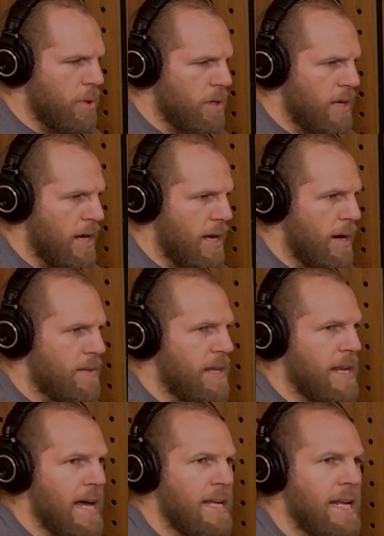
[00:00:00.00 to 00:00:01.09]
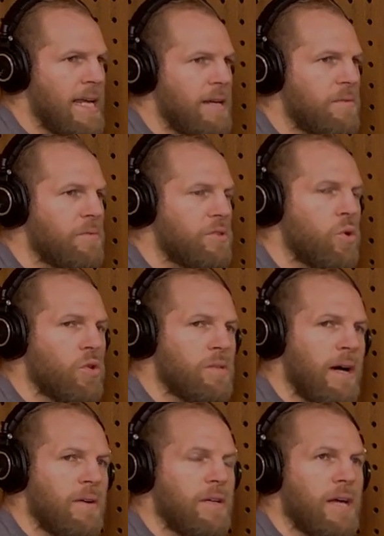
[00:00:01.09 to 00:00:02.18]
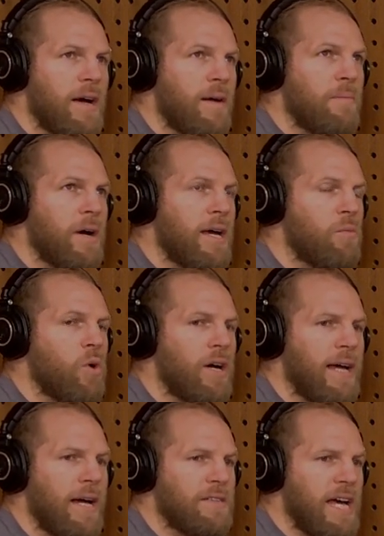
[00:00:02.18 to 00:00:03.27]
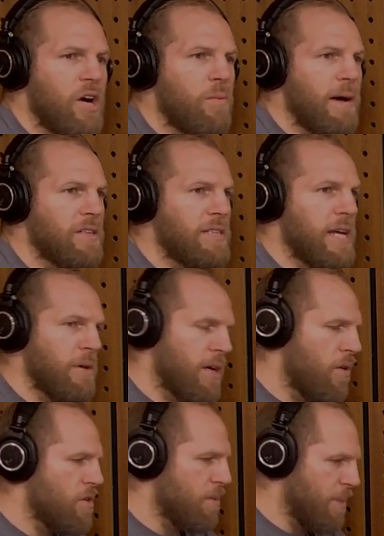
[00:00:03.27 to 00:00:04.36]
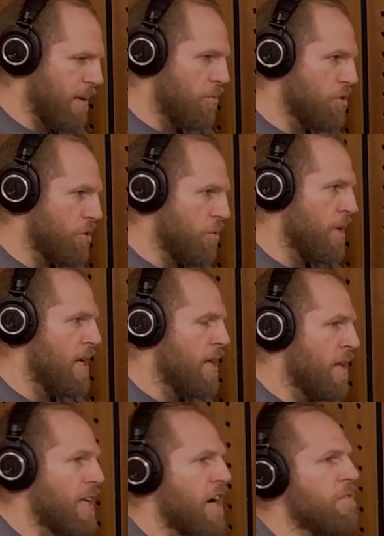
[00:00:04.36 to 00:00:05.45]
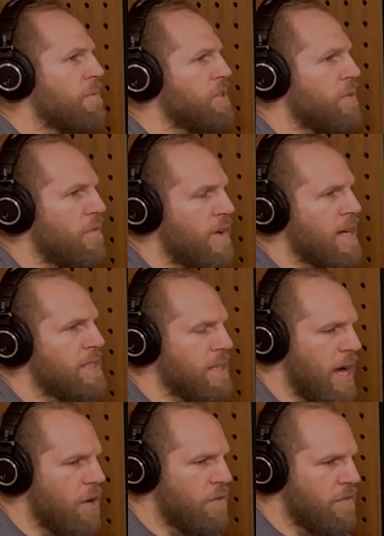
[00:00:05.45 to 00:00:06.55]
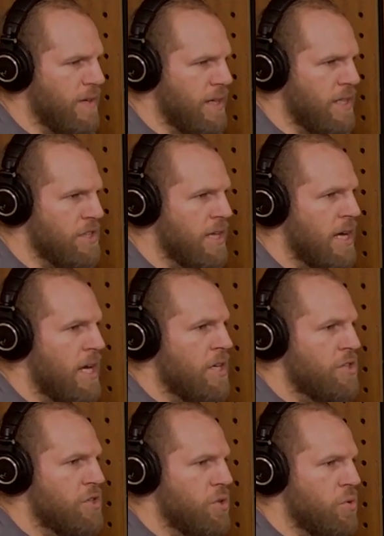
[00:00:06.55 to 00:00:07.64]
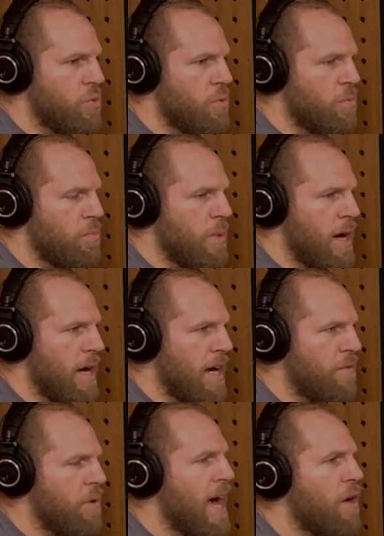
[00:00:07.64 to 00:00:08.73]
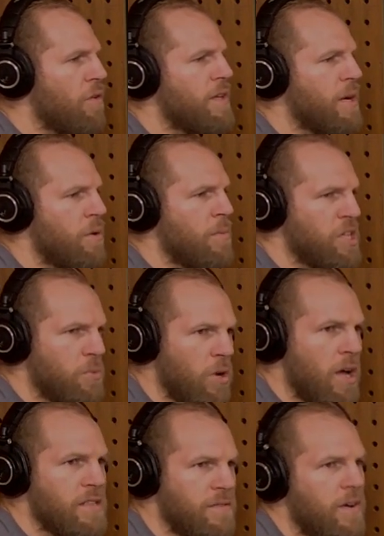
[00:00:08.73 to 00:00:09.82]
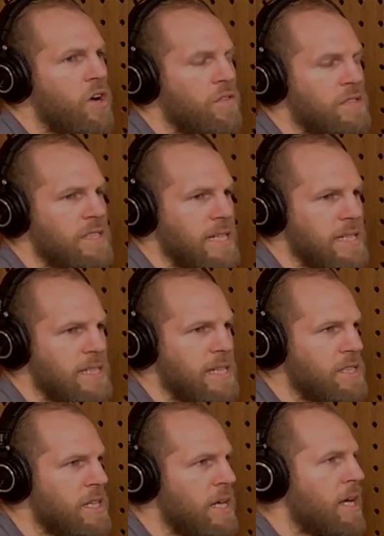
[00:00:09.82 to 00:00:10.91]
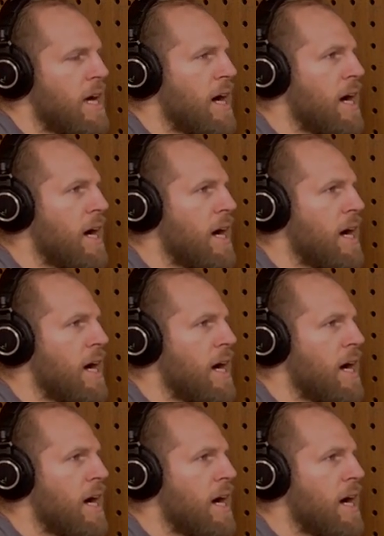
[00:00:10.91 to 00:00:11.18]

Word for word: open, and then latterly talked about a workout to help out scheme, encouraging people to, and the government to invest in health and fitness to, if we're healthier, we're much more likely to fight off diseases,